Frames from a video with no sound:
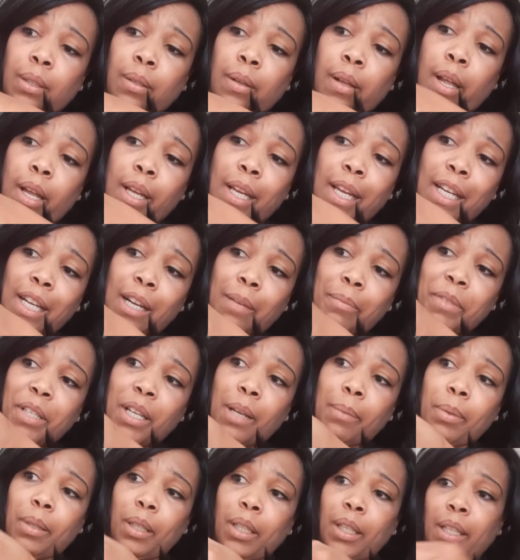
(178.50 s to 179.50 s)
again, I'm
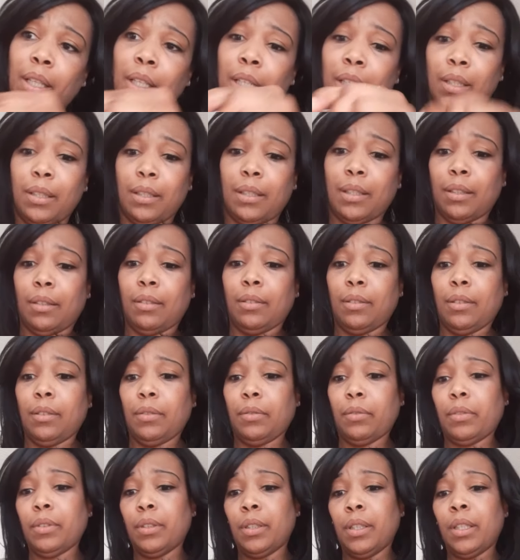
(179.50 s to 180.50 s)
doubling it, so
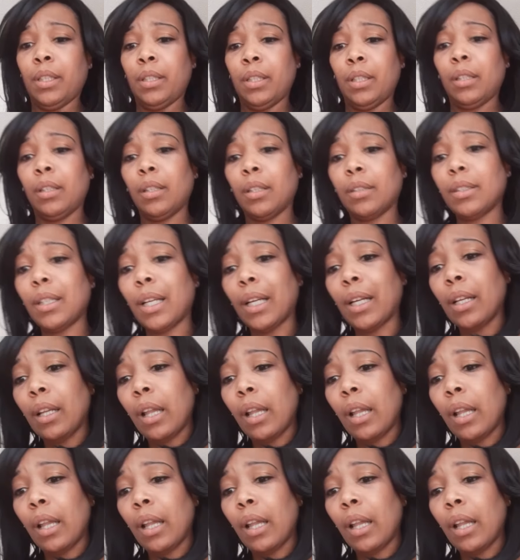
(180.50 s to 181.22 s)
looks like a